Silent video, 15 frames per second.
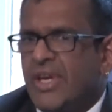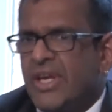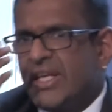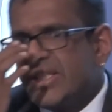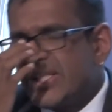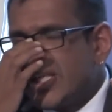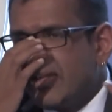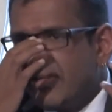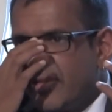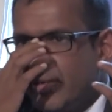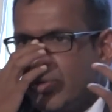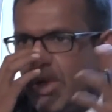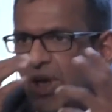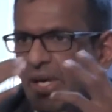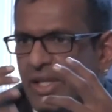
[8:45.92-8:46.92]
is, if
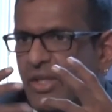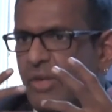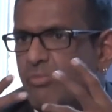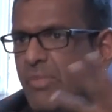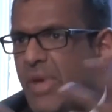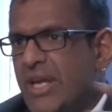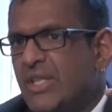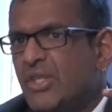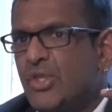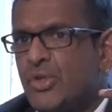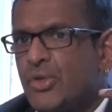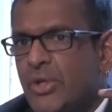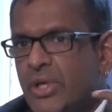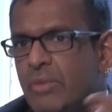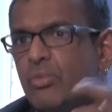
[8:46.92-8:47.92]
you like, the
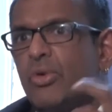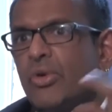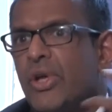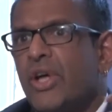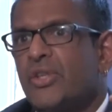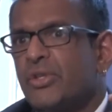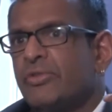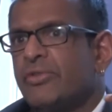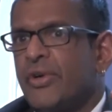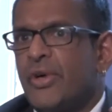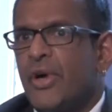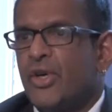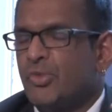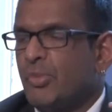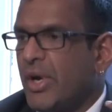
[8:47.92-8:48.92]
mainstream, what Nigel
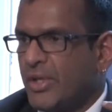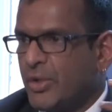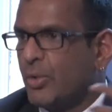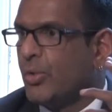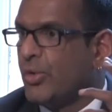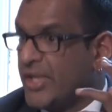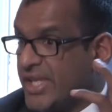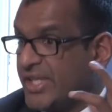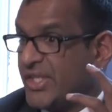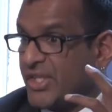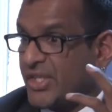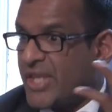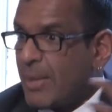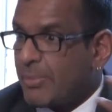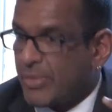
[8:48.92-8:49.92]
Farage might call the
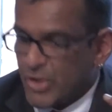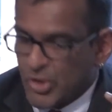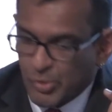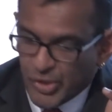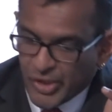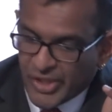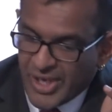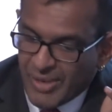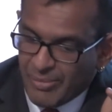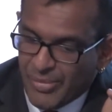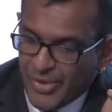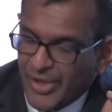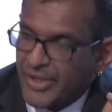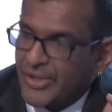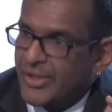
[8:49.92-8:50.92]
establishment
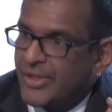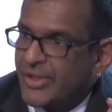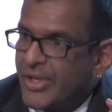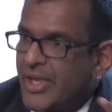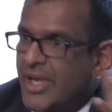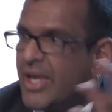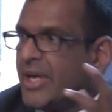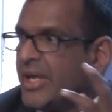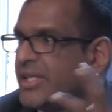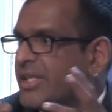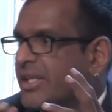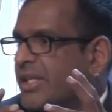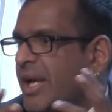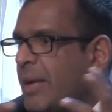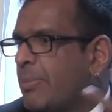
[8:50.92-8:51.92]
campaign. It's
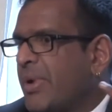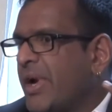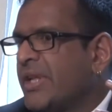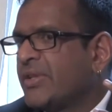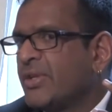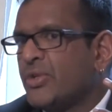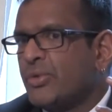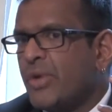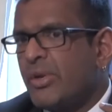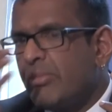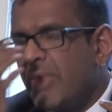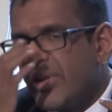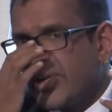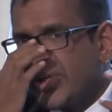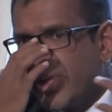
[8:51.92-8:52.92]
the campaign that's run
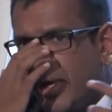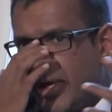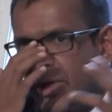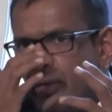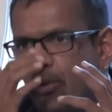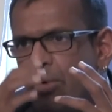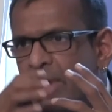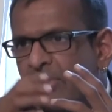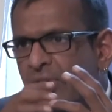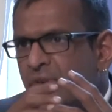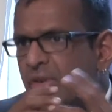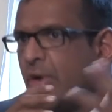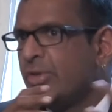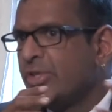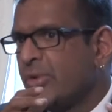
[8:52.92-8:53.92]
by the guy who ran the
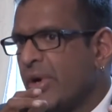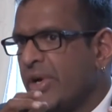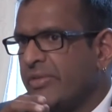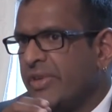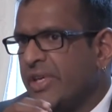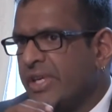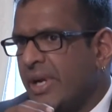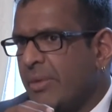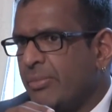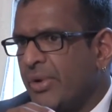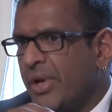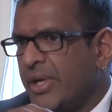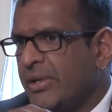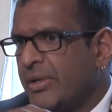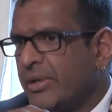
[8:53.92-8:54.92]
No to AV
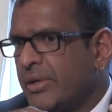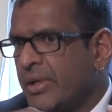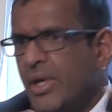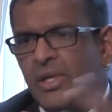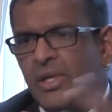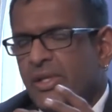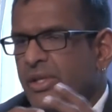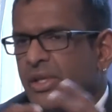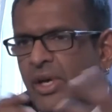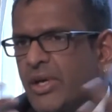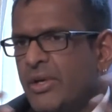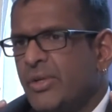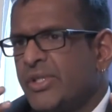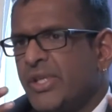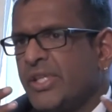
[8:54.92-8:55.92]
campaign, the
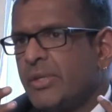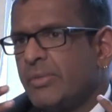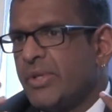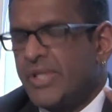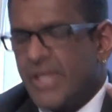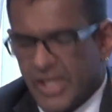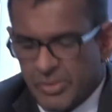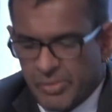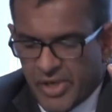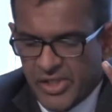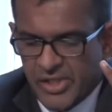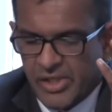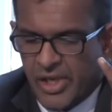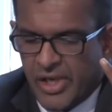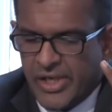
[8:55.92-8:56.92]
guy who set up the
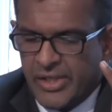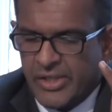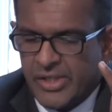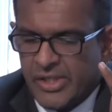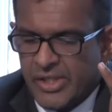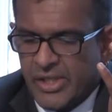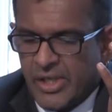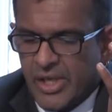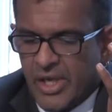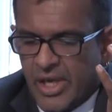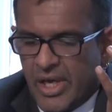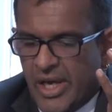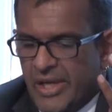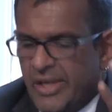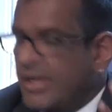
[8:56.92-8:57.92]
Taxpayers Alliance,
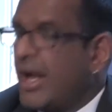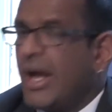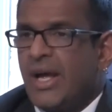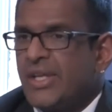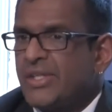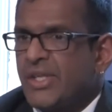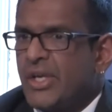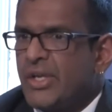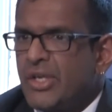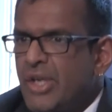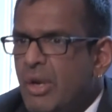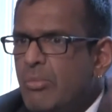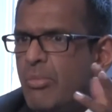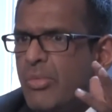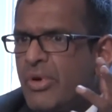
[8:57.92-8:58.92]
and has a
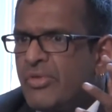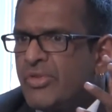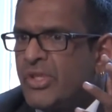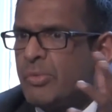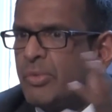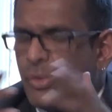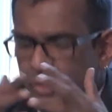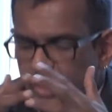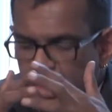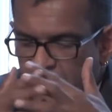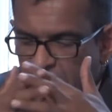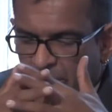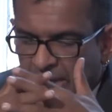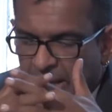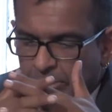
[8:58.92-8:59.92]
number of supporters
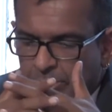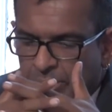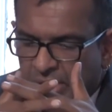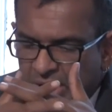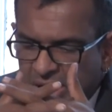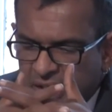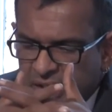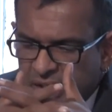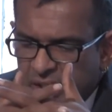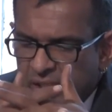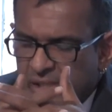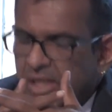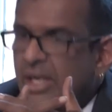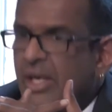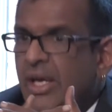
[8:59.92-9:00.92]
among MPs,
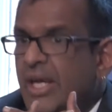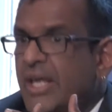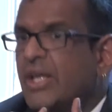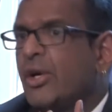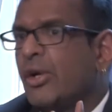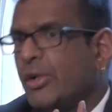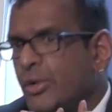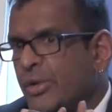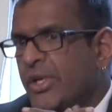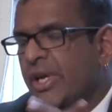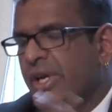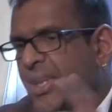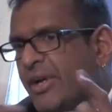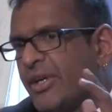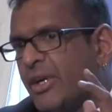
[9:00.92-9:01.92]

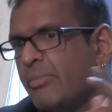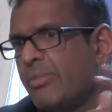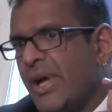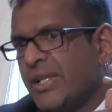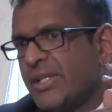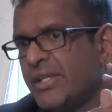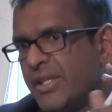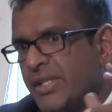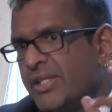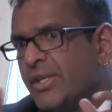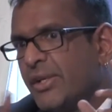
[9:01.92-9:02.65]
including, and I'll come back to this,